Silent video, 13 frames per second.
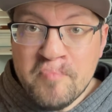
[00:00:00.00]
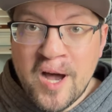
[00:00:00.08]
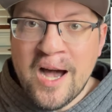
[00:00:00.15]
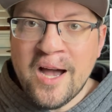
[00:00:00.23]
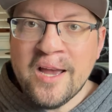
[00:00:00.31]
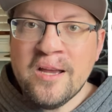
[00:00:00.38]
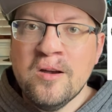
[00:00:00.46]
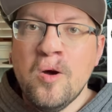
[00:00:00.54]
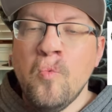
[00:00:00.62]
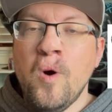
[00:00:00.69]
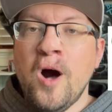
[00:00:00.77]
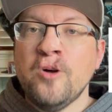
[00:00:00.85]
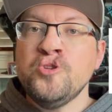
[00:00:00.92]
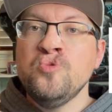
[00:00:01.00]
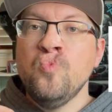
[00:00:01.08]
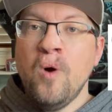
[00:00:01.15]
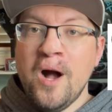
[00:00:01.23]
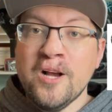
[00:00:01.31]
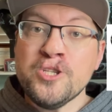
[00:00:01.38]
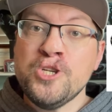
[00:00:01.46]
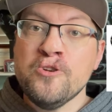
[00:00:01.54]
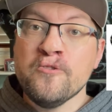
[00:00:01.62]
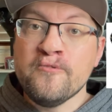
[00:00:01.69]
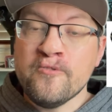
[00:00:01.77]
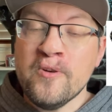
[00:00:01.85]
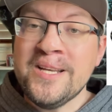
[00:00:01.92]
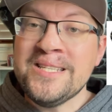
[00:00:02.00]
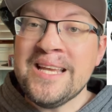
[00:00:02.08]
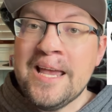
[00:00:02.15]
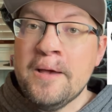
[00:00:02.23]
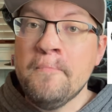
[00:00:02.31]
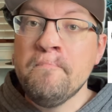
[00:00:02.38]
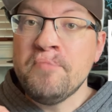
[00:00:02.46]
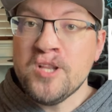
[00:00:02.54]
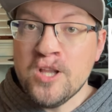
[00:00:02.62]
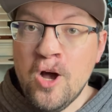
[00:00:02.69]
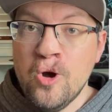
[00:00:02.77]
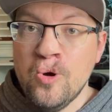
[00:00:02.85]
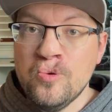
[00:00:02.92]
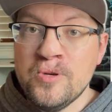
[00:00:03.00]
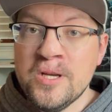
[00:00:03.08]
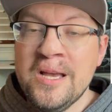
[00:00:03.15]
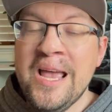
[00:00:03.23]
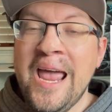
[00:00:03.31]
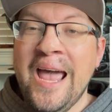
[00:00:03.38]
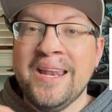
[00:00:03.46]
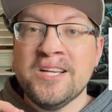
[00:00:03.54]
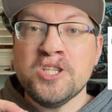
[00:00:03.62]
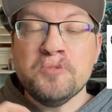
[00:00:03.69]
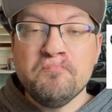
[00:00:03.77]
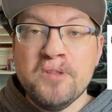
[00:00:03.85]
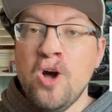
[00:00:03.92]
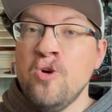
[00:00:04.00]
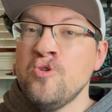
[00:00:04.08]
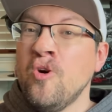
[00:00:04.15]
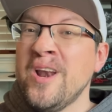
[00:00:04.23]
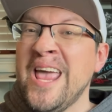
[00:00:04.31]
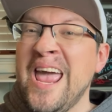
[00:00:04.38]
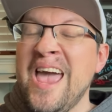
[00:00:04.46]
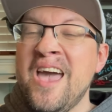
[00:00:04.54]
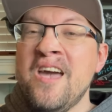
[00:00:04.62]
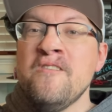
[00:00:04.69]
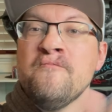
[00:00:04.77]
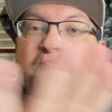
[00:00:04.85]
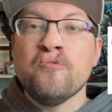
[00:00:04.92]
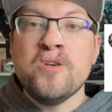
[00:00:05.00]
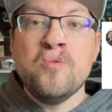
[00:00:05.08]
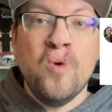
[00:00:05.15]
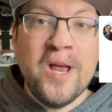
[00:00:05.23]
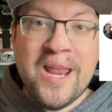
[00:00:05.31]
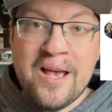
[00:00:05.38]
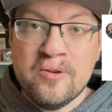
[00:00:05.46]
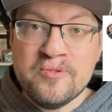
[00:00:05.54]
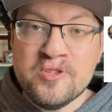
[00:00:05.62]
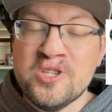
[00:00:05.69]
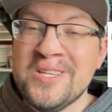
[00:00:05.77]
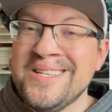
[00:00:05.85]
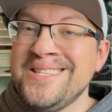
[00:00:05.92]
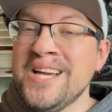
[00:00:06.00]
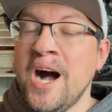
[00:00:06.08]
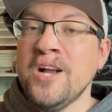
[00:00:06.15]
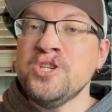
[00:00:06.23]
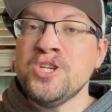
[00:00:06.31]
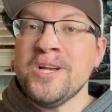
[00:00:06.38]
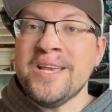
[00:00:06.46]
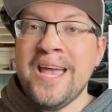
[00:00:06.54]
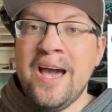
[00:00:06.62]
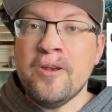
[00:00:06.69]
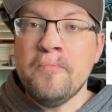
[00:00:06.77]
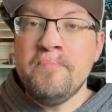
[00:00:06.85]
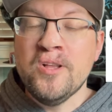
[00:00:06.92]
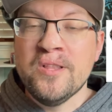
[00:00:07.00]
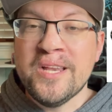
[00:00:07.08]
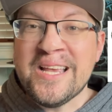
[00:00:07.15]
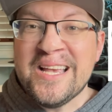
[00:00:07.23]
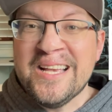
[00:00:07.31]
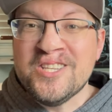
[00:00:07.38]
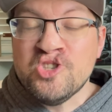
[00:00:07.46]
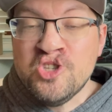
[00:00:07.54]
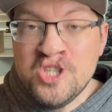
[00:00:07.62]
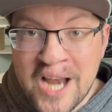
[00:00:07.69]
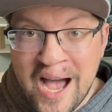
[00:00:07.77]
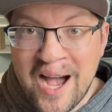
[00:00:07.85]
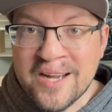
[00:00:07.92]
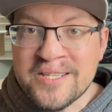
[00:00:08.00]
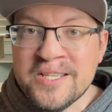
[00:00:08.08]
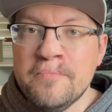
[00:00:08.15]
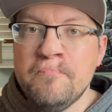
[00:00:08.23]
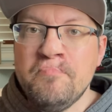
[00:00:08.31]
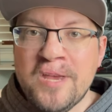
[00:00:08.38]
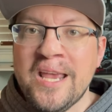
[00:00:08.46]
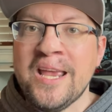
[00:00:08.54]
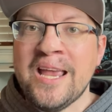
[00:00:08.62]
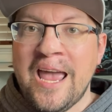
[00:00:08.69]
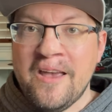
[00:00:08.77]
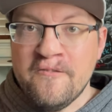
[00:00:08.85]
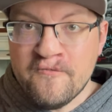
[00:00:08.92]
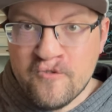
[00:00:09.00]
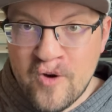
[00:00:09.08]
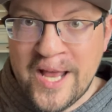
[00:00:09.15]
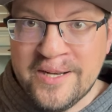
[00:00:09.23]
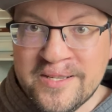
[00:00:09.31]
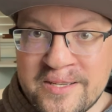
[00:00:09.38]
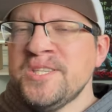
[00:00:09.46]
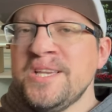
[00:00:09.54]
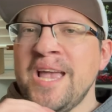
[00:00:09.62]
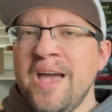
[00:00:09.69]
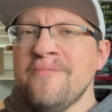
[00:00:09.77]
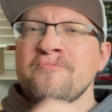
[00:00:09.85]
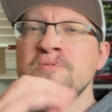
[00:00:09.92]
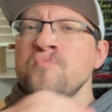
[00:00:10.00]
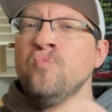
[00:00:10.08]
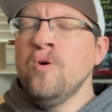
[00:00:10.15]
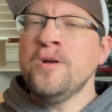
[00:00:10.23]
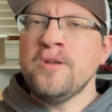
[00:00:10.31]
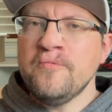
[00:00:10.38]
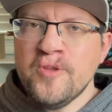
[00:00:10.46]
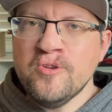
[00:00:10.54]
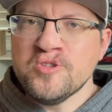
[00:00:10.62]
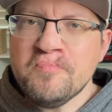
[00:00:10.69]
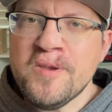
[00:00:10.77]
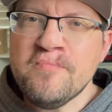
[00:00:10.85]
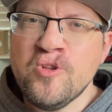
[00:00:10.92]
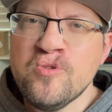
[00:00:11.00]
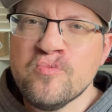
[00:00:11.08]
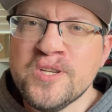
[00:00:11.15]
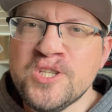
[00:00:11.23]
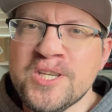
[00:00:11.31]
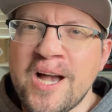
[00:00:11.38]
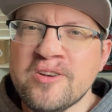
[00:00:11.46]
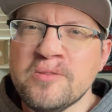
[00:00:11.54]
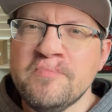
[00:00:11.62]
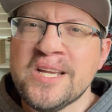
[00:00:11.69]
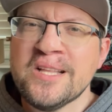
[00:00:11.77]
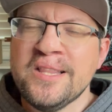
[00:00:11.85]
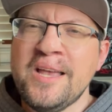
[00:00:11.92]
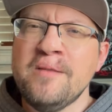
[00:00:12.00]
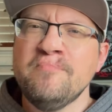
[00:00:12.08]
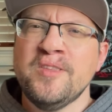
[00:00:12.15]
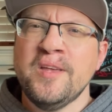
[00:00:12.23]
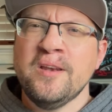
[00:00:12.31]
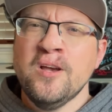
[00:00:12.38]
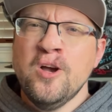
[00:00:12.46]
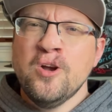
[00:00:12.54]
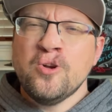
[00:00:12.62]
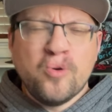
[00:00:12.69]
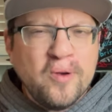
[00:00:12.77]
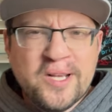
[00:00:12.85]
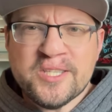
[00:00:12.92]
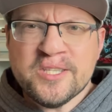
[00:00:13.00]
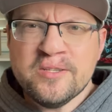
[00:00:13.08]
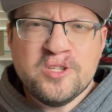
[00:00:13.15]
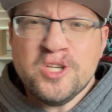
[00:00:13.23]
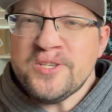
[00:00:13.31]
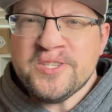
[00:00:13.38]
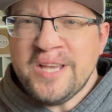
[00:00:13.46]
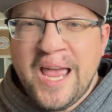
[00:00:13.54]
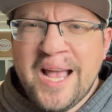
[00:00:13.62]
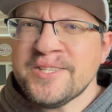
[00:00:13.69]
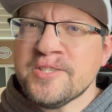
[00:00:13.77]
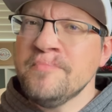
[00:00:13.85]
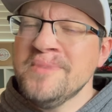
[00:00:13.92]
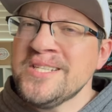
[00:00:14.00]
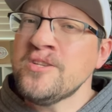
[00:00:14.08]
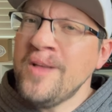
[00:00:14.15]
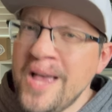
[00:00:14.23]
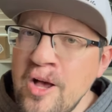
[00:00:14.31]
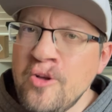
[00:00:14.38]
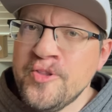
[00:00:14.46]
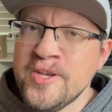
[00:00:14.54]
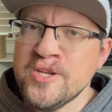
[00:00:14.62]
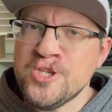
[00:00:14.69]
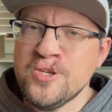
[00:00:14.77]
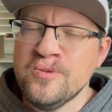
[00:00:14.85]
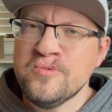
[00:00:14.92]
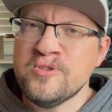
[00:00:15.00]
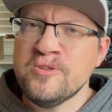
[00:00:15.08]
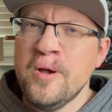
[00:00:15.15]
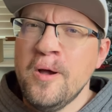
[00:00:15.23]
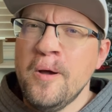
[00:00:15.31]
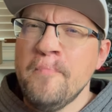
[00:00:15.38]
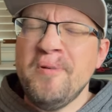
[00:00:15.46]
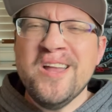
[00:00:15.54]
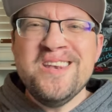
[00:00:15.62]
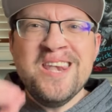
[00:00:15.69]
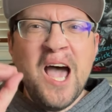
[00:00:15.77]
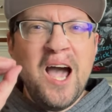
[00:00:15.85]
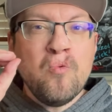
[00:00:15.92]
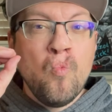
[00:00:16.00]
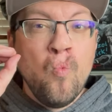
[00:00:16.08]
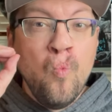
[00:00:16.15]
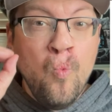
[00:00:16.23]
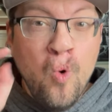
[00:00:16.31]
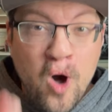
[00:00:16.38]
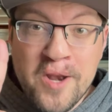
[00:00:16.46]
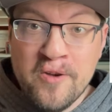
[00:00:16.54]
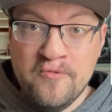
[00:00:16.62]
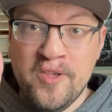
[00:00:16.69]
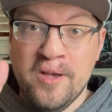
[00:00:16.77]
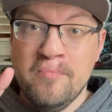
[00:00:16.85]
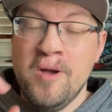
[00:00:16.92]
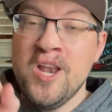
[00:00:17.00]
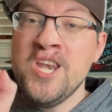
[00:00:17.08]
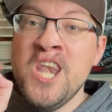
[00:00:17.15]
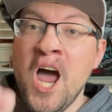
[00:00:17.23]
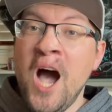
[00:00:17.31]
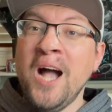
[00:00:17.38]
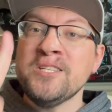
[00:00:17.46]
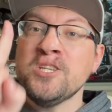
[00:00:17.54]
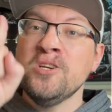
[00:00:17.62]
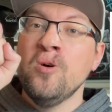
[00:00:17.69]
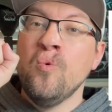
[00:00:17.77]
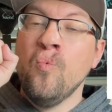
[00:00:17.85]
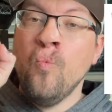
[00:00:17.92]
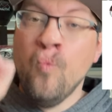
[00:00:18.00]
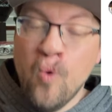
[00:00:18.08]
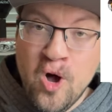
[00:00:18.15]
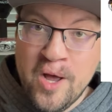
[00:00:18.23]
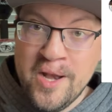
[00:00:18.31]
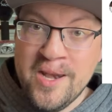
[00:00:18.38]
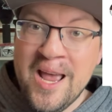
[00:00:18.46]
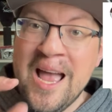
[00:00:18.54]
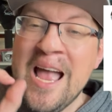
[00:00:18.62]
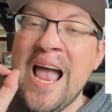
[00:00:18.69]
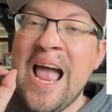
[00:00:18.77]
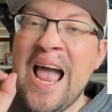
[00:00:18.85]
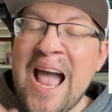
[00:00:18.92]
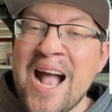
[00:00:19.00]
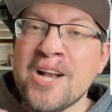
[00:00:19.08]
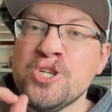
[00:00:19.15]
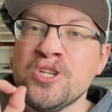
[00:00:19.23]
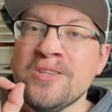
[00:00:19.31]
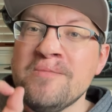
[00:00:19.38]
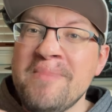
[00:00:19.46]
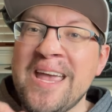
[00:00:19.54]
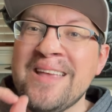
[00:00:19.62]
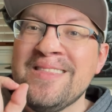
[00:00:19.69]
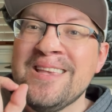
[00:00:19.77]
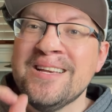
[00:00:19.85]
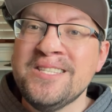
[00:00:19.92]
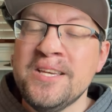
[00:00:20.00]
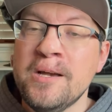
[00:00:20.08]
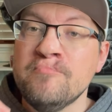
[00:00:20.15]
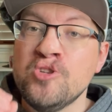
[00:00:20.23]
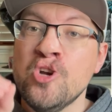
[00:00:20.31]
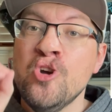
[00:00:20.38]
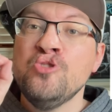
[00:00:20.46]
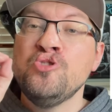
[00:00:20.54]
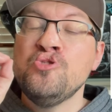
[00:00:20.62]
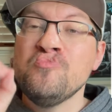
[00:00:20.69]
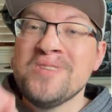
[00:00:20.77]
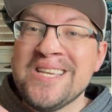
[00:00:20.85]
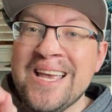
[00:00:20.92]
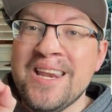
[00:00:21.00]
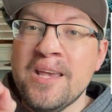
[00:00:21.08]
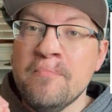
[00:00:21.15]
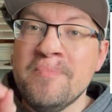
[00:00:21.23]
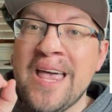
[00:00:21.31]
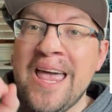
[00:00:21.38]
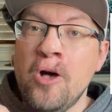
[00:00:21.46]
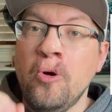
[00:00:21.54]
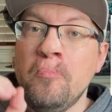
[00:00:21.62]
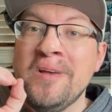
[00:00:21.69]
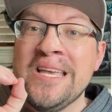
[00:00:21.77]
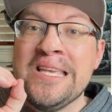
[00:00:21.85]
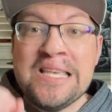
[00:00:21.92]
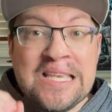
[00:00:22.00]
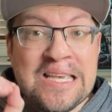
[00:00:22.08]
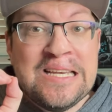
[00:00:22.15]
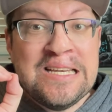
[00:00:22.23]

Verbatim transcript: by while you watch your friend implode and explode on everyone else, dodging accountability is not being a friend. See, every one of those people who reached out to me claimed that Chris just has some mental health issues, but not one of them, not one, actually made the attempt to get him the help he